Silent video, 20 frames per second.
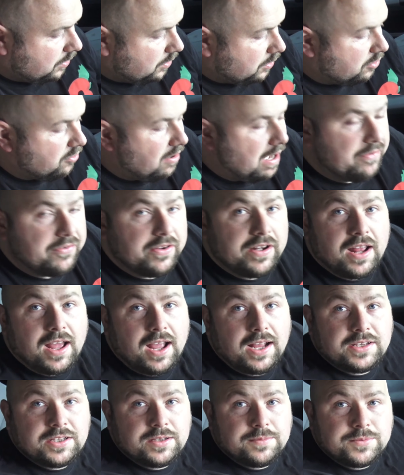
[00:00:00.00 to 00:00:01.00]
graphing
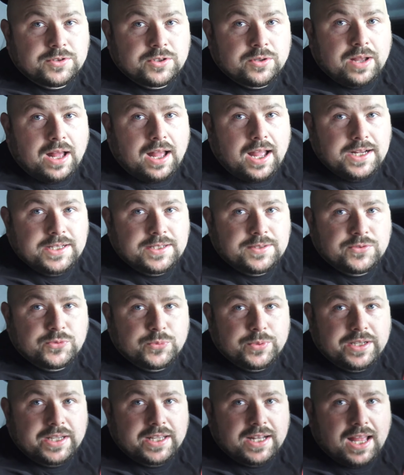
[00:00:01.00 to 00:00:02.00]
items, so items
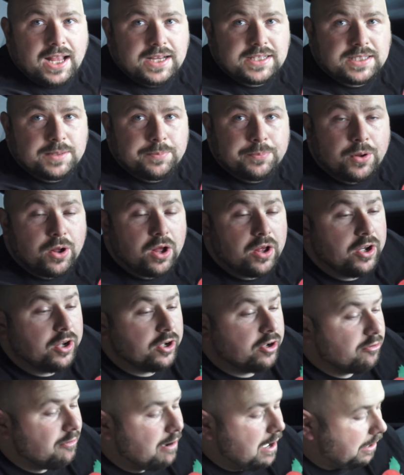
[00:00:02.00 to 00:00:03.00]
we can actually put on a
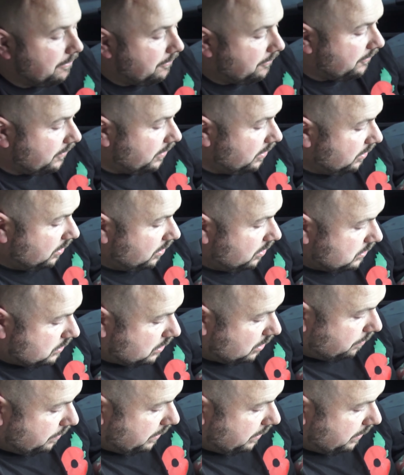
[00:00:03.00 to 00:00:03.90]
graph. So it'd